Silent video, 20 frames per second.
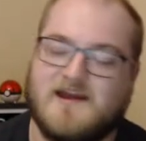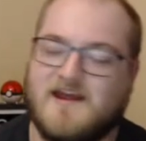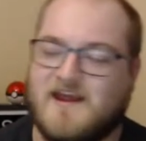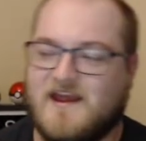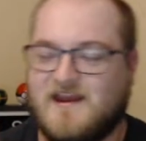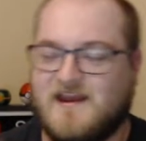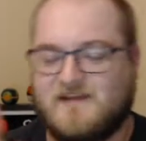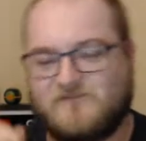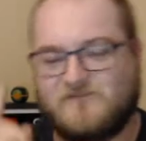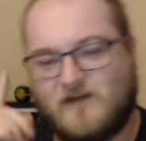
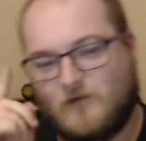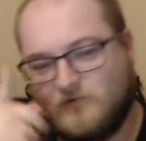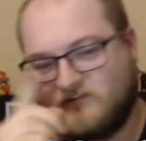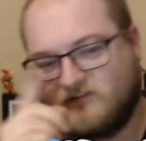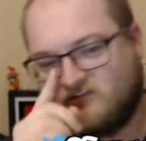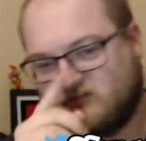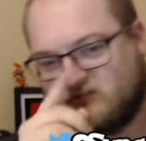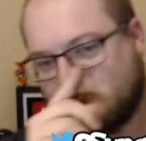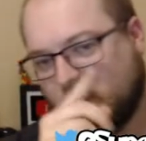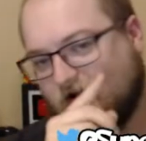And if I was
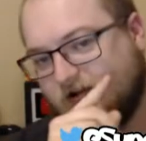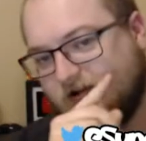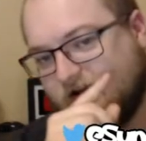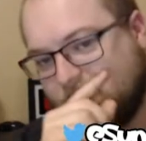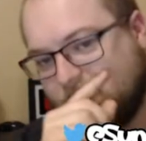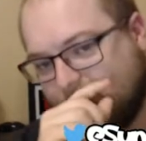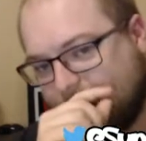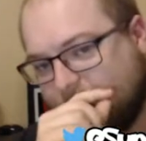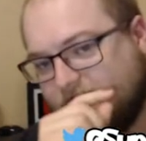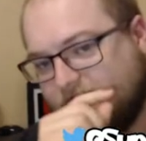smart
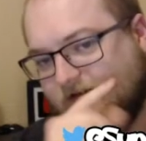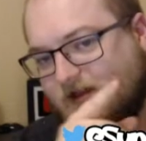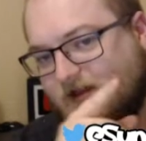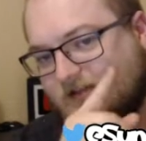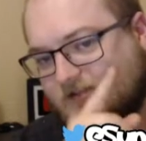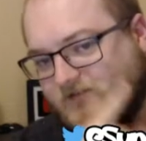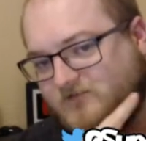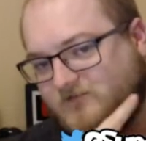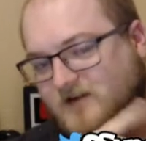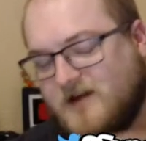enough
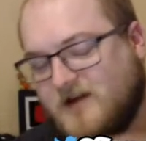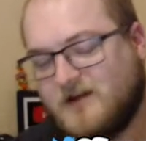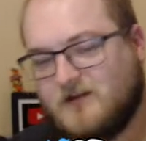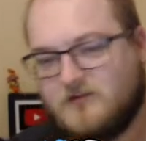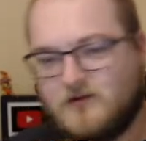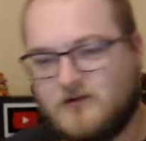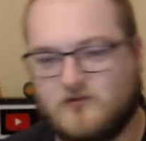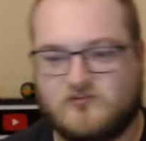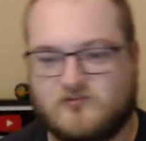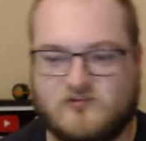at the fighting
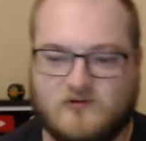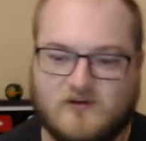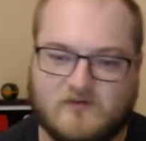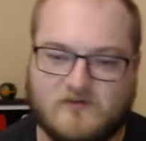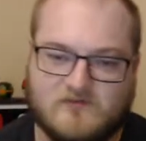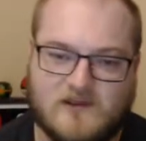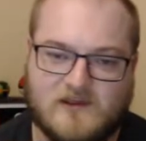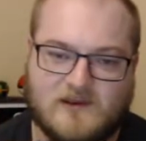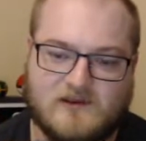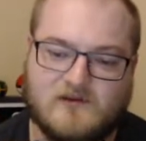dojo to have
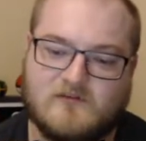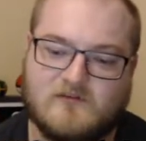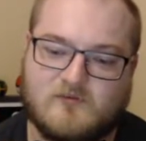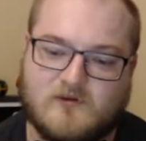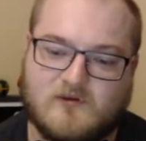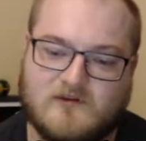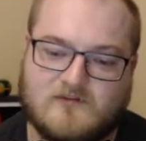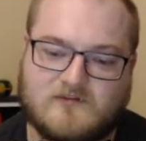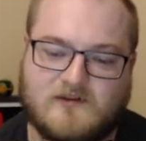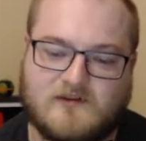taken this
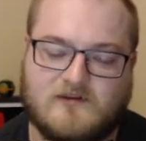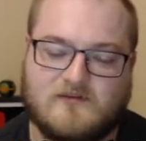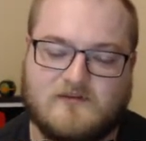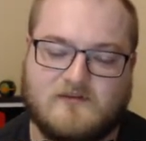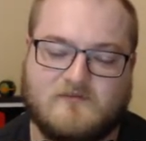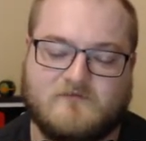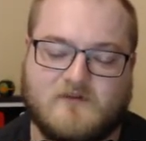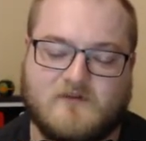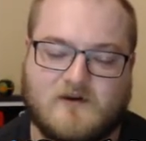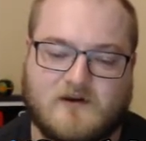one instead of the
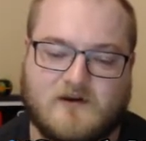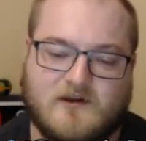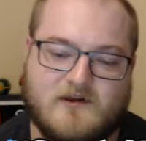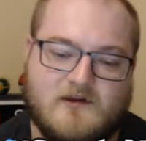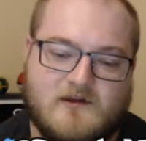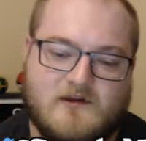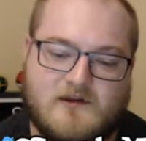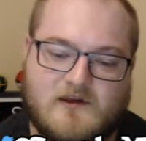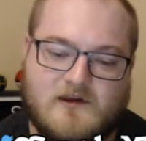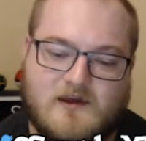Furret,
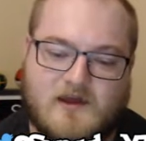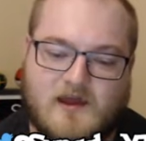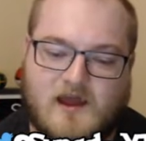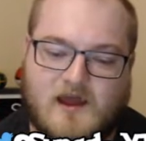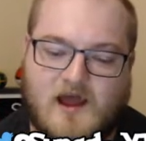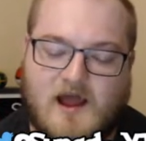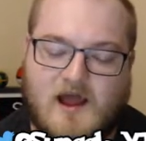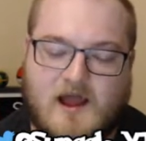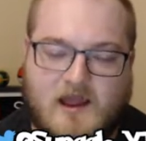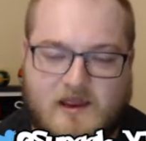
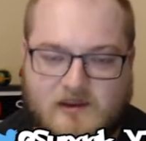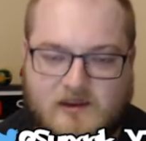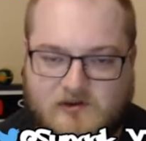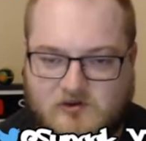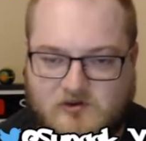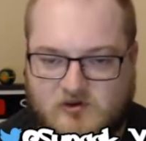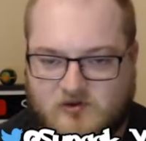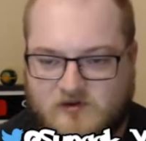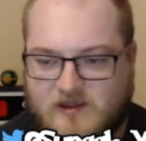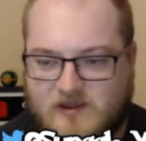I
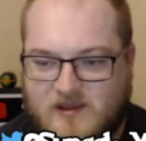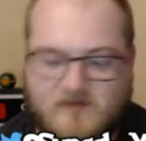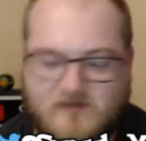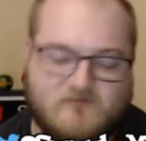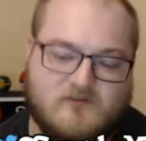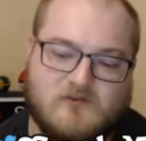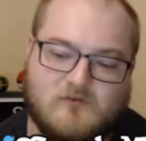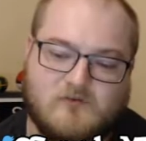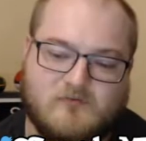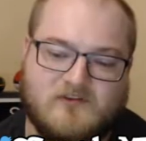could
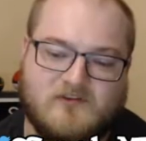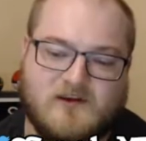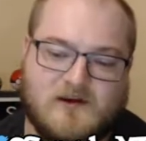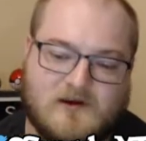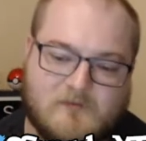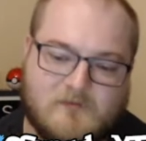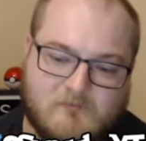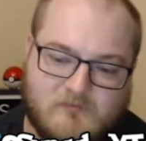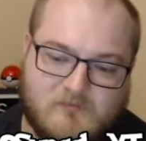have dupes here.